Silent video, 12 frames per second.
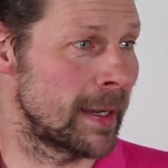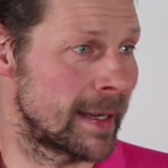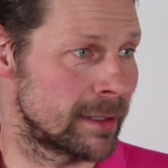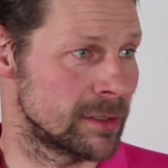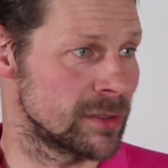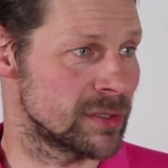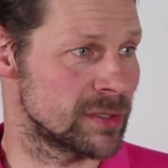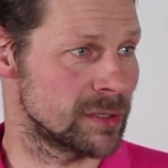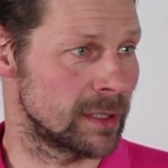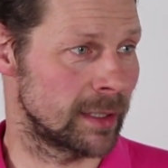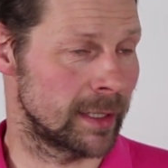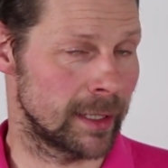
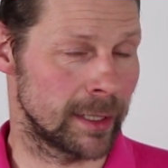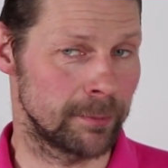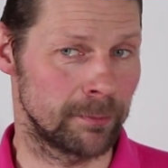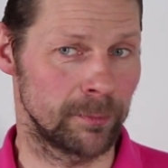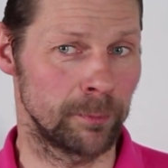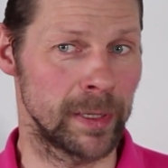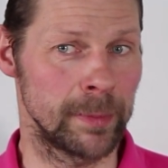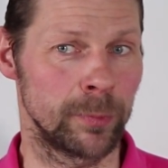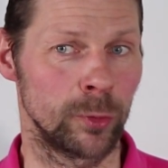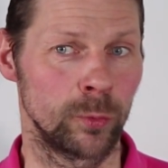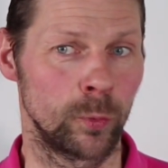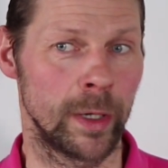parents,
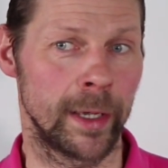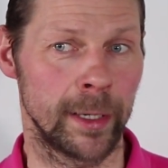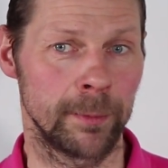people